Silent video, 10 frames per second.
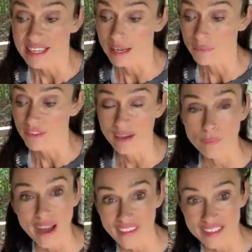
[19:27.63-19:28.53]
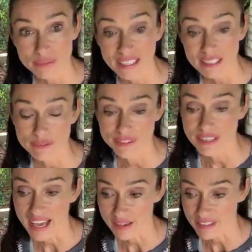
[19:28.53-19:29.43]
Now, why that's
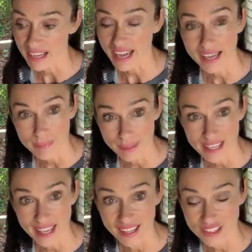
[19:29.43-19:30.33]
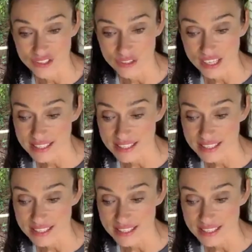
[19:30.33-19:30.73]
relevant, having a high pH,